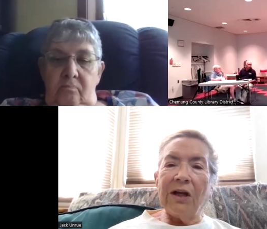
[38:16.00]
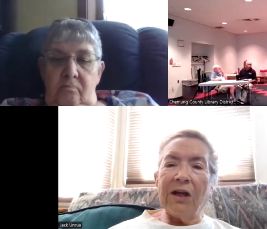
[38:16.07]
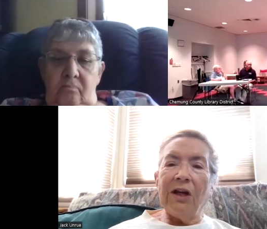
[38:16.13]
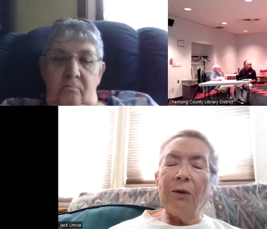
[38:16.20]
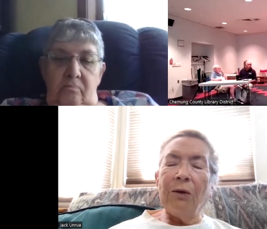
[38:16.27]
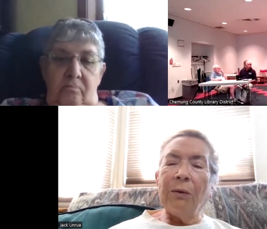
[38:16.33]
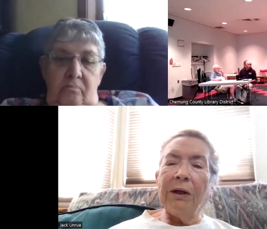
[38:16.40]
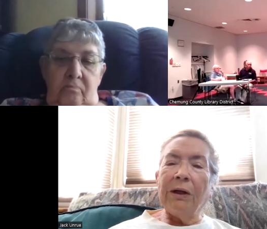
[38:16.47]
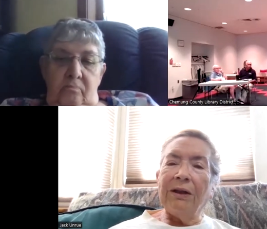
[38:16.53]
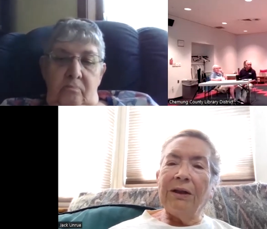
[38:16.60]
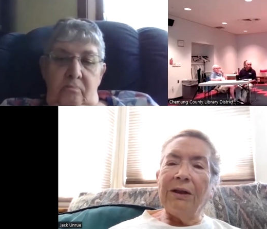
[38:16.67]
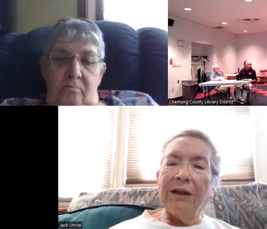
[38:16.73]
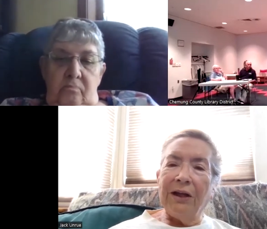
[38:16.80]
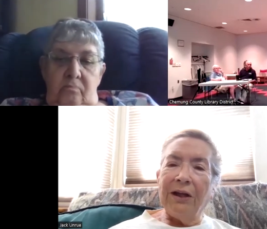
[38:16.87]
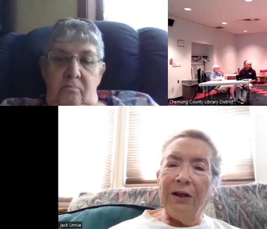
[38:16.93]
Speaker 1: And I want to
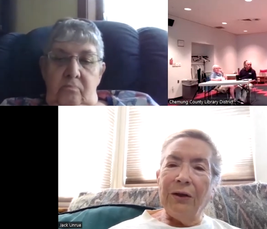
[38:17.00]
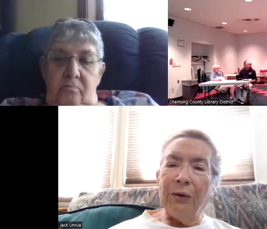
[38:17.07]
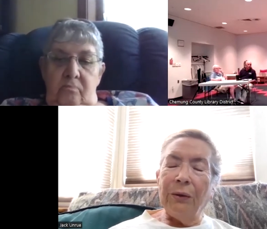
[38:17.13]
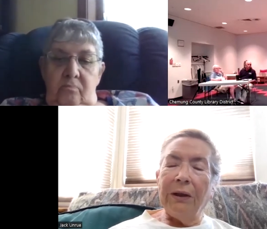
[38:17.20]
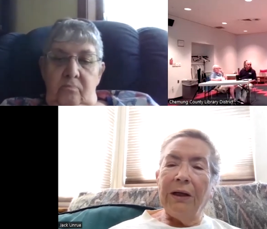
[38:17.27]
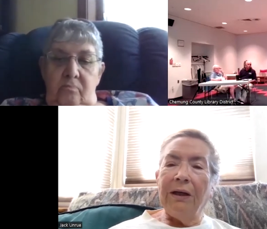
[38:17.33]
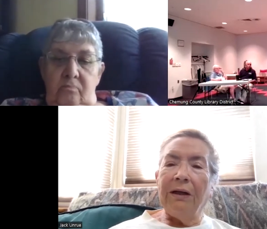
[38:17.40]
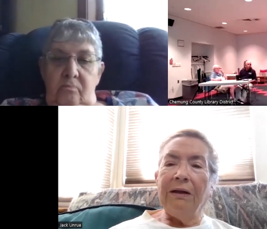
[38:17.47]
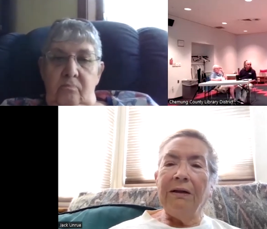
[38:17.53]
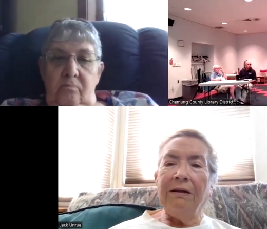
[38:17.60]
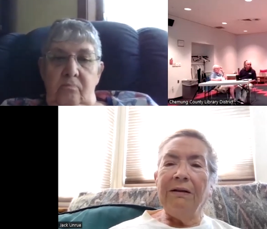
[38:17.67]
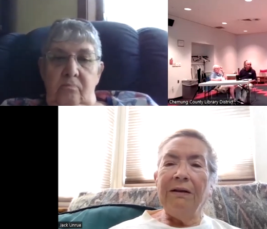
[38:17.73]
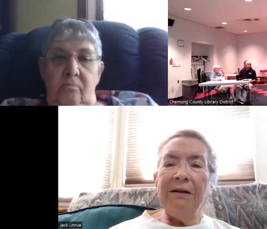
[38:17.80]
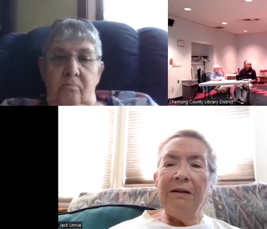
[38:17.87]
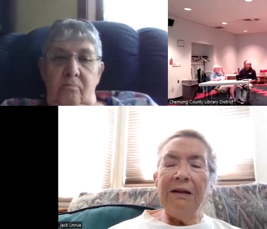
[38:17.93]
thank you.
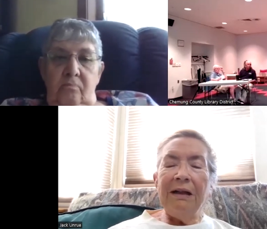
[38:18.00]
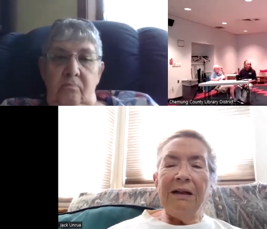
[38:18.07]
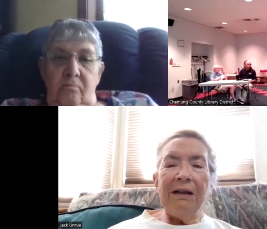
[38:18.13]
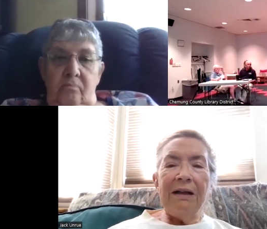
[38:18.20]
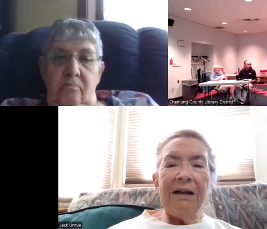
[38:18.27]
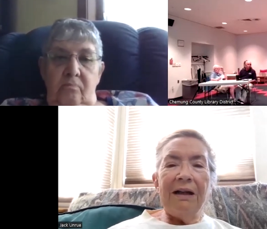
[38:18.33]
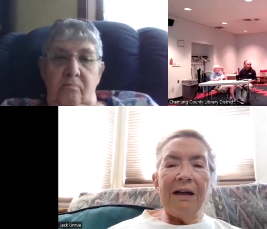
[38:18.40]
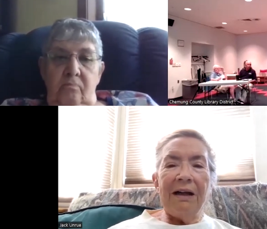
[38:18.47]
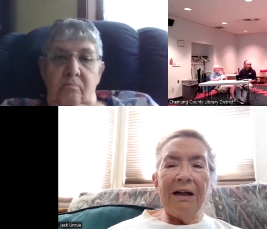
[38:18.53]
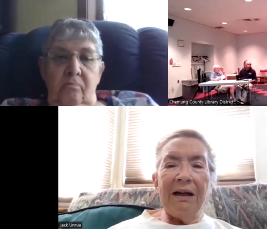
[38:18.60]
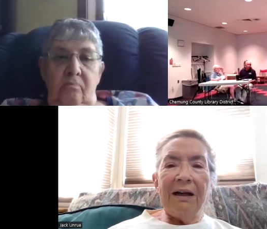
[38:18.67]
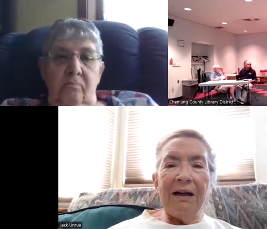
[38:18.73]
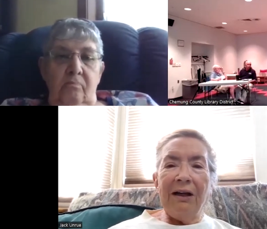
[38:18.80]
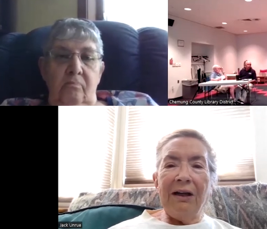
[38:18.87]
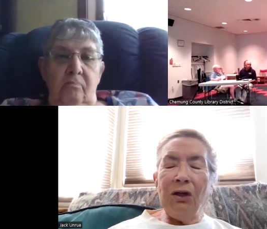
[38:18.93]
And
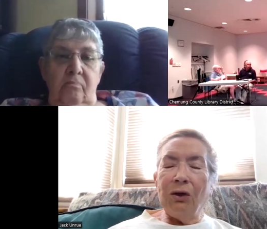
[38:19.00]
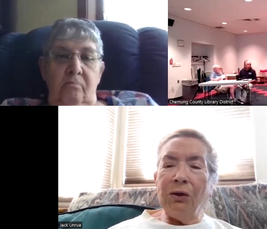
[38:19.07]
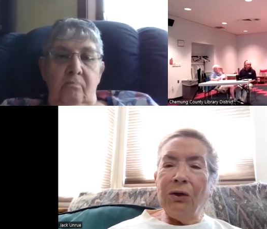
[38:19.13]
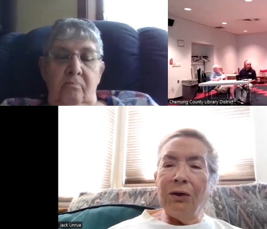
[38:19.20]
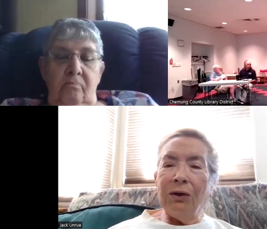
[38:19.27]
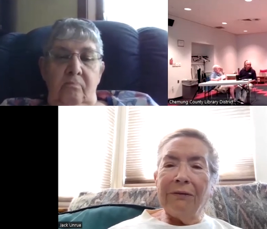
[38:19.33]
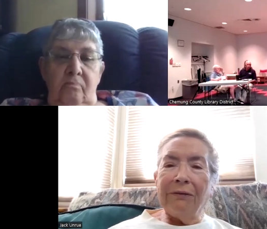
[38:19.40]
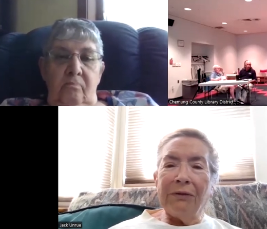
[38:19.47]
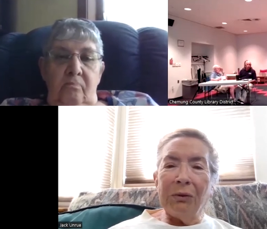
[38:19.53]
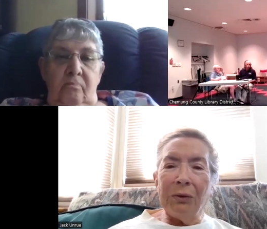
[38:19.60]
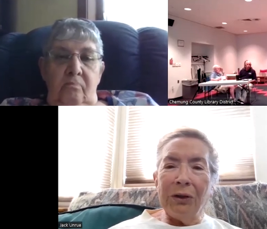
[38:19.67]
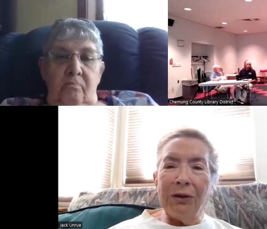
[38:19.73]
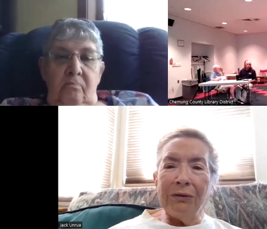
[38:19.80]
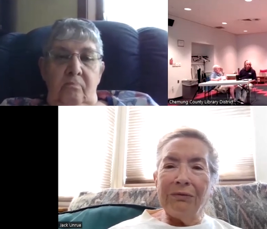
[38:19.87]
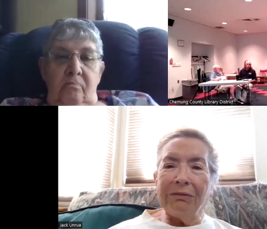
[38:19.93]
I know you'll have a
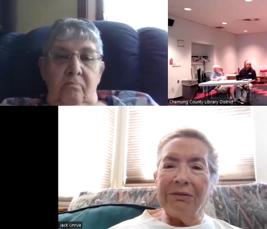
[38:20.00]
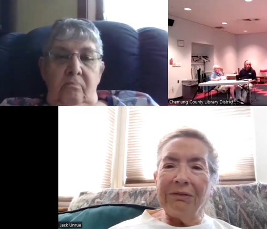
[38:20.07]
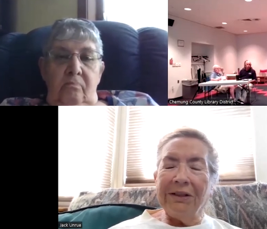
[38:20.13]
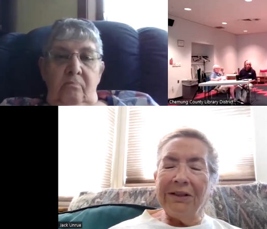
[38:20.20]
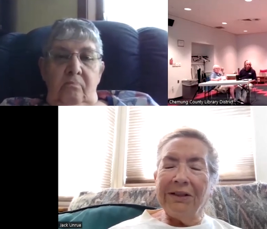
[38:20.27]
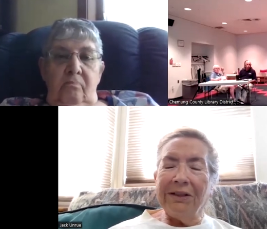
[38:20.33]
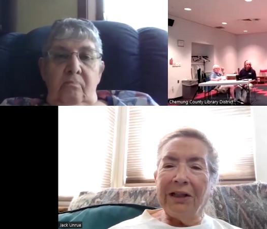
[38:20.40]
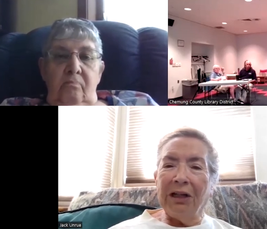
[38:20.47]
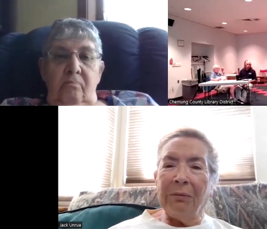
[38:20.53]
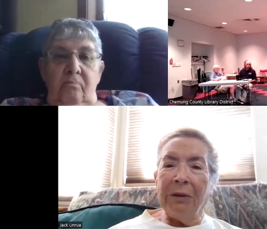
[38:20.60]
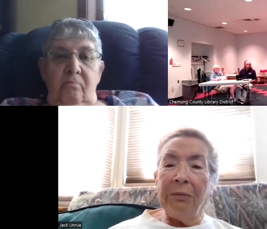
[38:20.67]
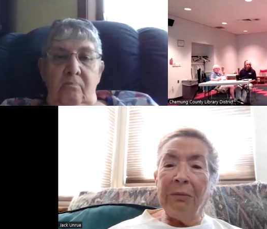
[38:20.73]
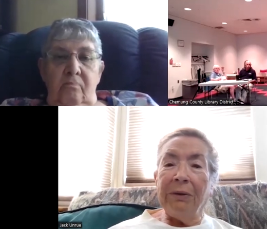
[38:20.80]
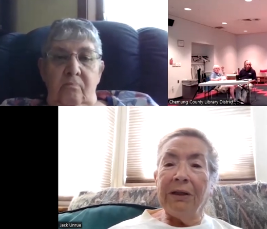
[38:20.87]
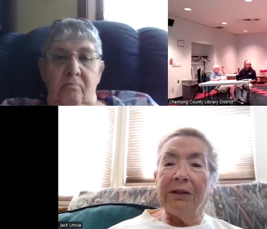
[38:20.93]
wonderful
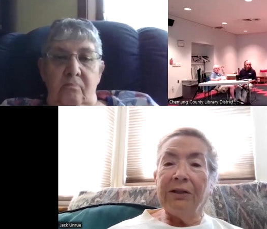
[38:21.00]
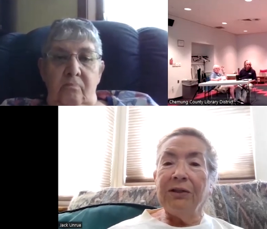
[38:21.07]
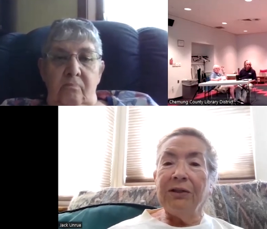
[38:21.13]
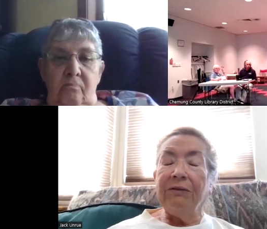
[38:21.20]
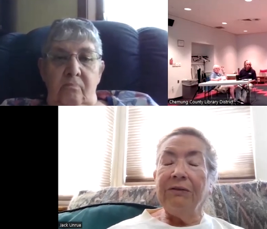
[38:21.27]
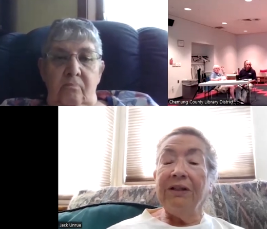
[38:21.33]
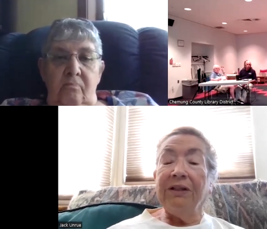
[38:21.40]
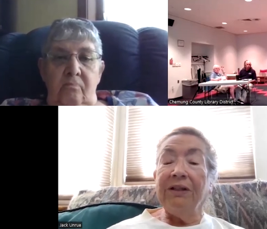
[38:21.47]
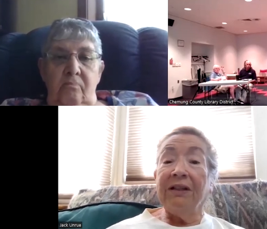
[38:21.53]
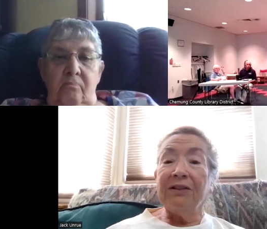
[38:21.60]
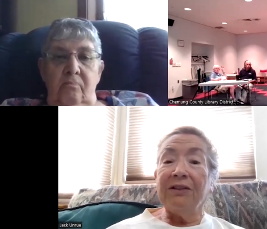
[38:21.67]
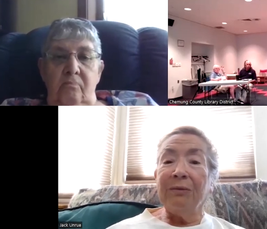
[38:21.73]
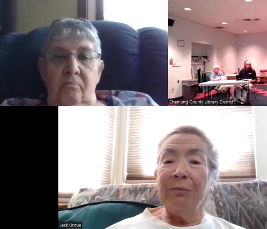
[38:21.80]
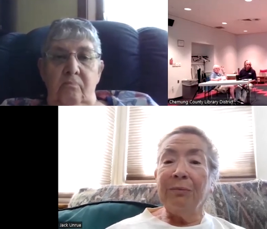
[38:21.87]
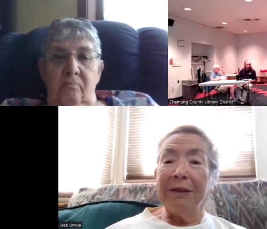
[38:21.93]
retirement because you've done
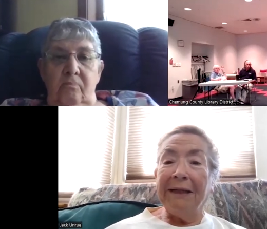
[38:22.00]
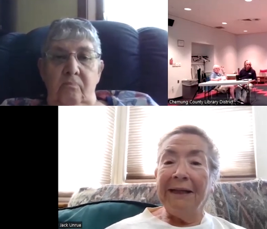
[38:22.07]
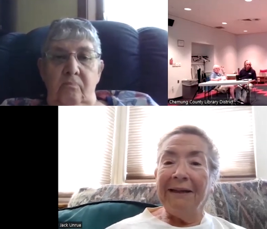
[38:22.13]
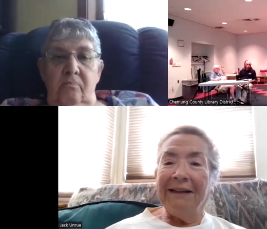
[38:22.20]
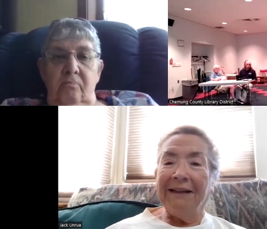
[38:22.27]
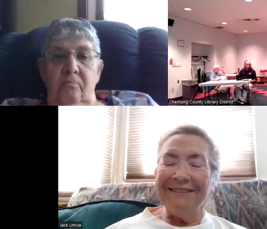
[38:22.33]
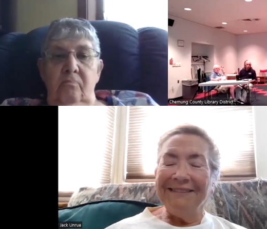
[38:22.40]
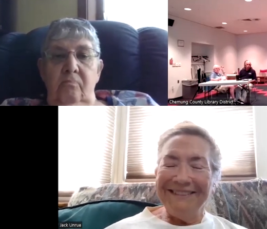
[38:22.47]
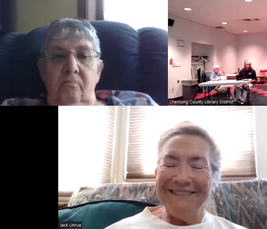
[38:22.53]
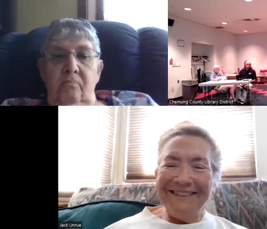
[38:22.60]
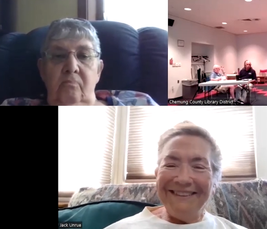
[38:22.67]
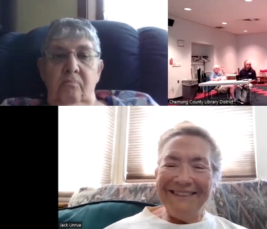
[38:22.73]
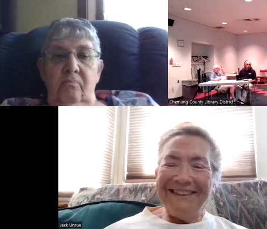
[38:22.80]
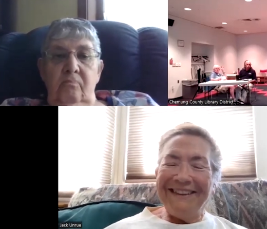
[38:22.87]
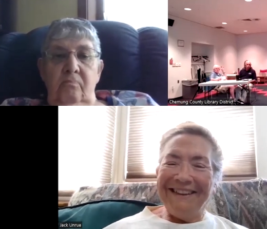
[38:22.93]
some planning
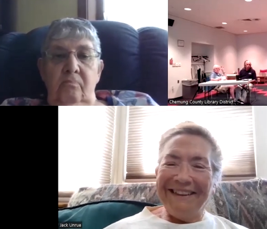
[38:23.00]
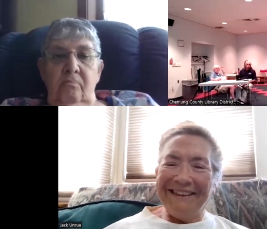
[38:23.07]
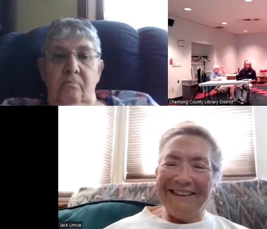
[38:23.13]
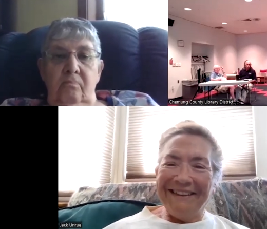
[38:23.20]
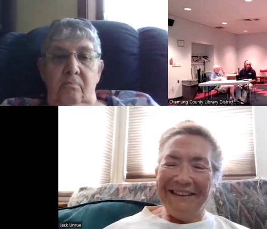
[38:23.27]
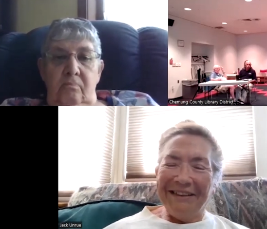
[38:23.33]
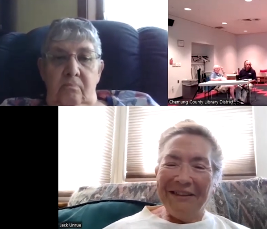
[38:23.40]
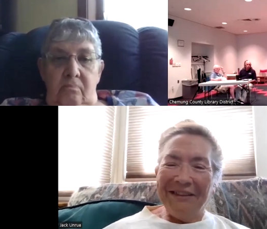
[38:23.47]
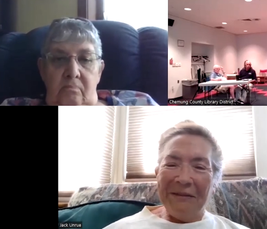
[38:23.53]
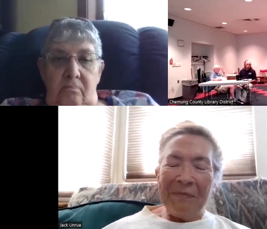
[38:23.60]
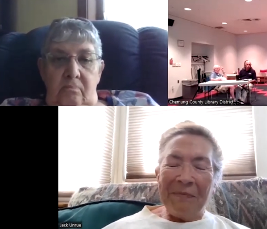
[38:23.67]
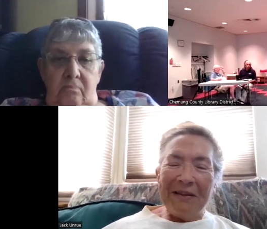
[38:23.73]
and